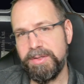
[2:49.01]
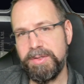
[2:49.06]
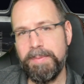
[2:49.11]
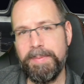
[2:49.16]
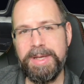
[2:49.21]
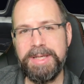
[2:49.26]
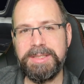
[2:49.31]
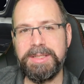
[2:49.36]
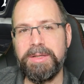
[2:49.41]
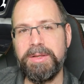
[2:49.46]
So
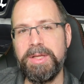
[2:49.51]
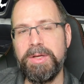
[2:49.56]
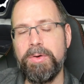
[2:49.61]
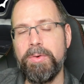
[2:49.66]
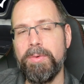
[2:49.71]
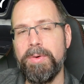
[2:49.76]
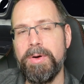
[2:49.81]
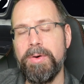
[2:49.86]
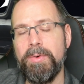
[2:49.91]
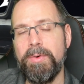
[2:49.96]
basically,
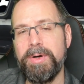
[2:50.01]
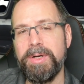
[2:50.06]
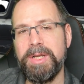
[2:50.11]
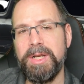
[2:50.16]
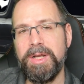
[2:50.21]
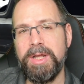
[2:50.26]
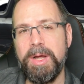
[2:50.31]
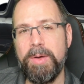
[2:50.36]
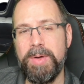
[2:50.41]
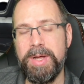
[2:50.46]
Horn
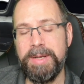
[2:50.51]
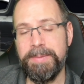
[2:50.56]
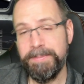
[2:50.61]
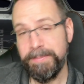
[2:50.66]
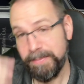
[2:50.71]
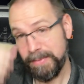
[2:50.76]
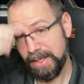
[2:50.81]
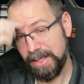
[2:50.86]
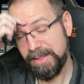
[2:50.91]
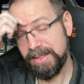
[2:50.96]
can go in,
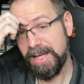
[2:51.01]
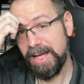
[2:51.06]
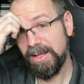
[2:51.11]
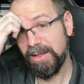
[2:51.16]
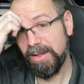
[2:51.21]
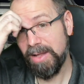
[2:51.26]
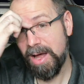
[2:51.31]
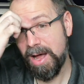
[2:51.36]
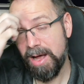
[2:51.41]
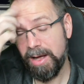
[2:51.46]
take
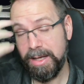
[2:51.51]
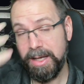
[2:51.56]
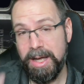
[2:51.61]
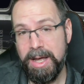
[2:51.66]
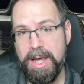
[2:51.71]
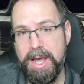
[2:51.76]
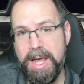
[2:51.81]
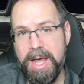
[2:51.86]
a lock,